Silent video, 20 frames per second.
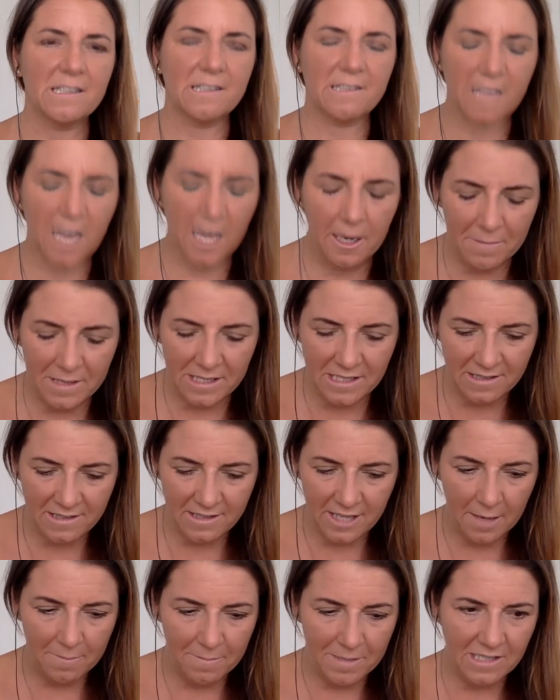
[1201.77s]
Discernment,
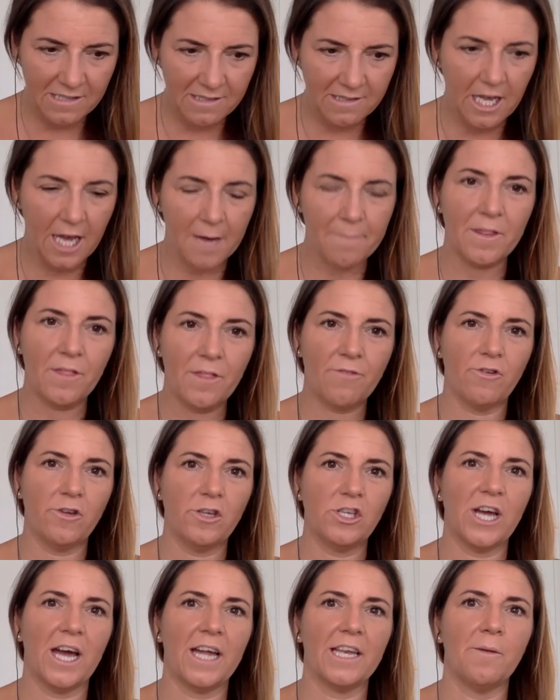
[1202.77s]
discernment, discernment
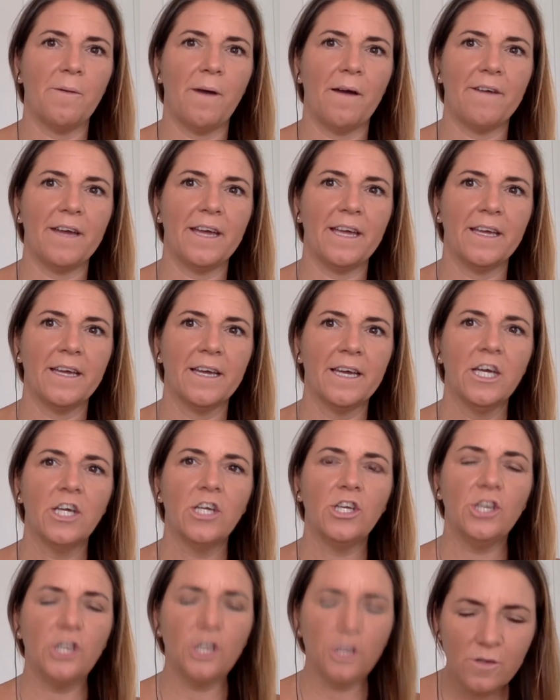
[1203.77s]
through January.
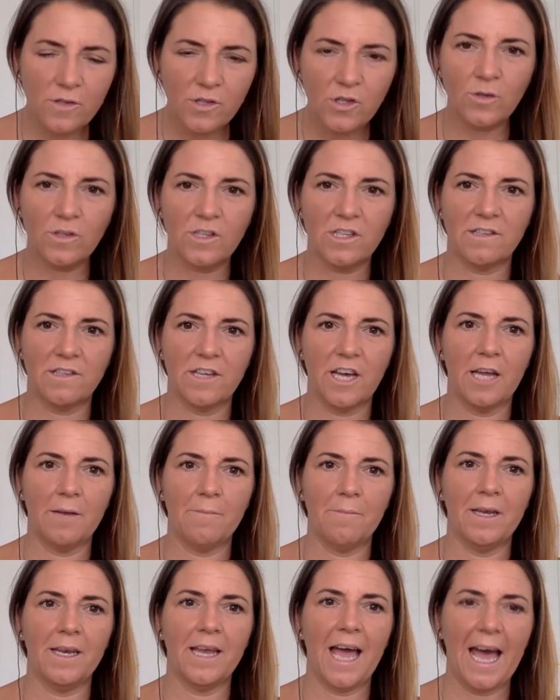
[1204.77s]
Use your
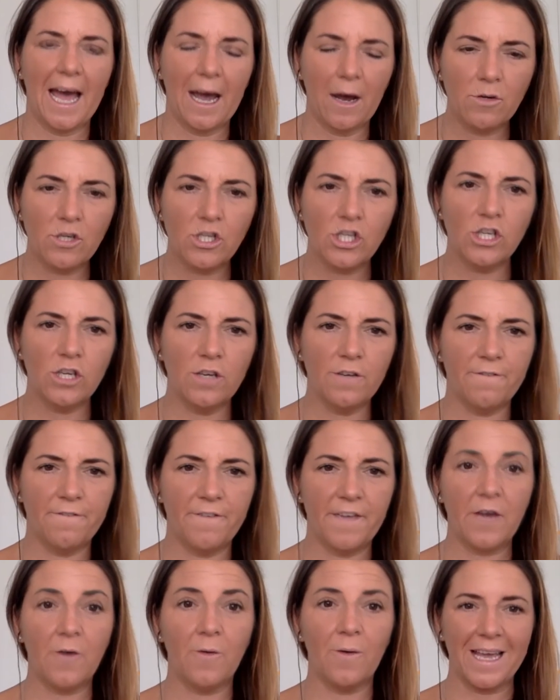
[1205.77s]
discernment. How do you
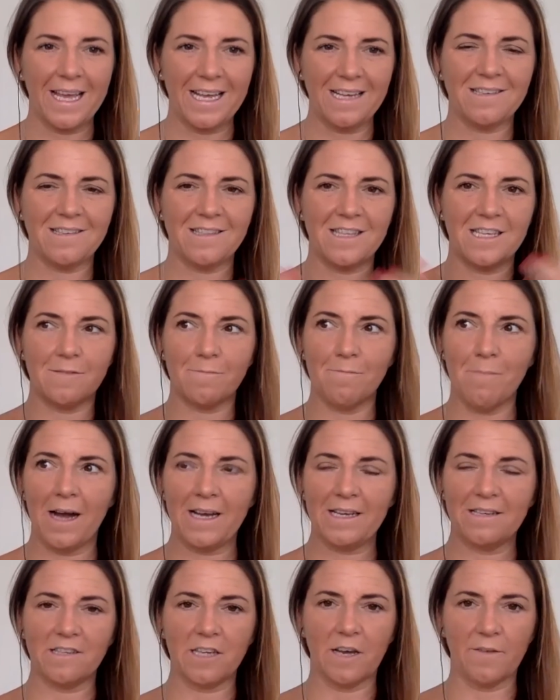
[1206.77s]
feel? Is this
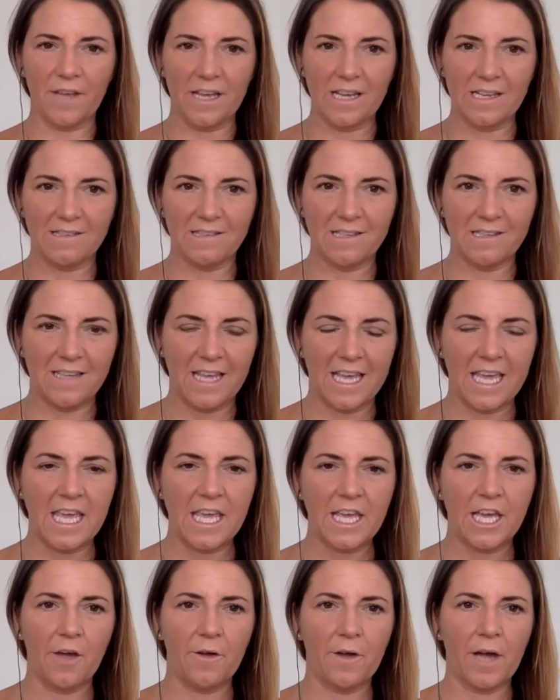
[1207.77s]
my stuff? Is this
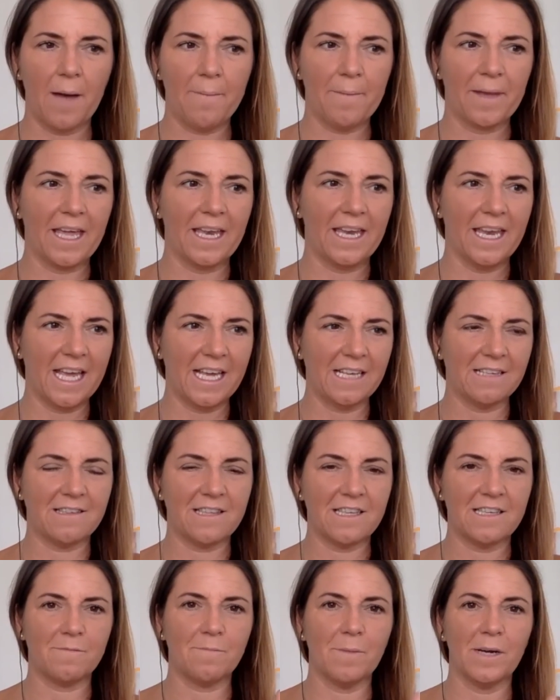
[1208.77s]
ego coming in? Is
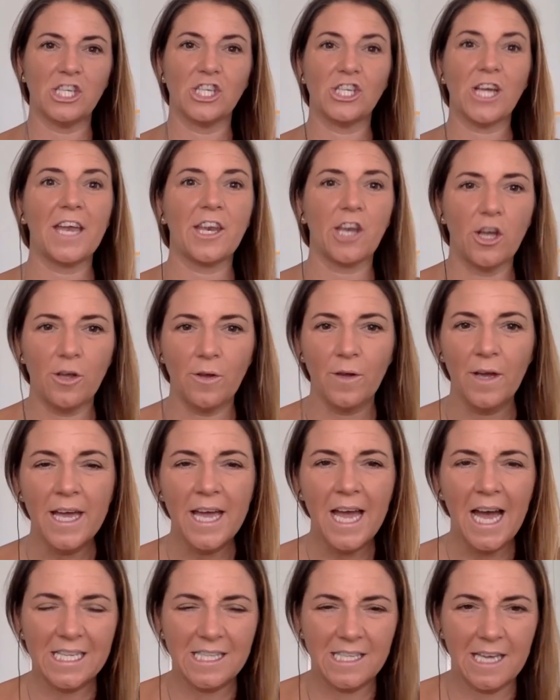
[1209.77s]
this my shadow
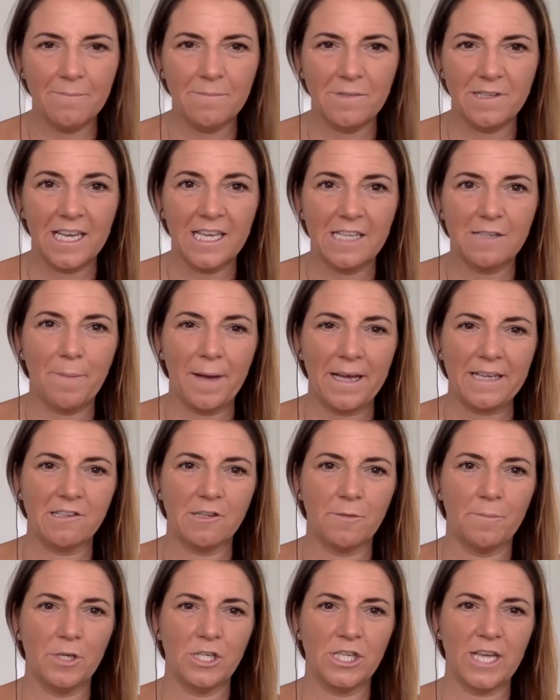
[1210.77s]
attempting its
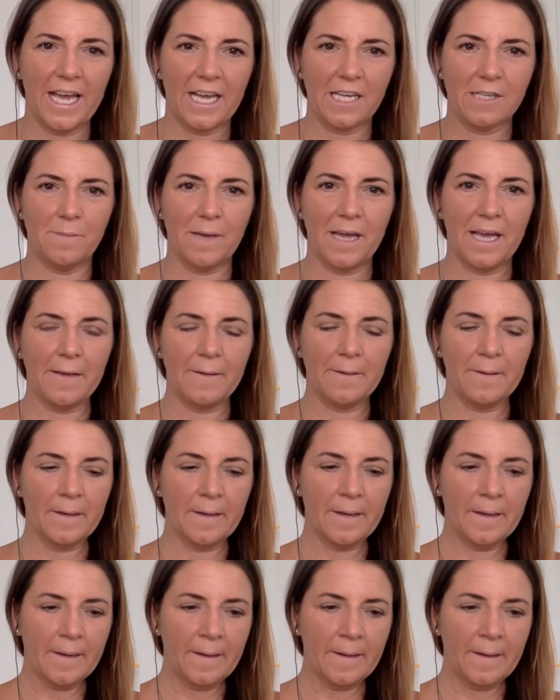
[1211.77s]
best to protect me?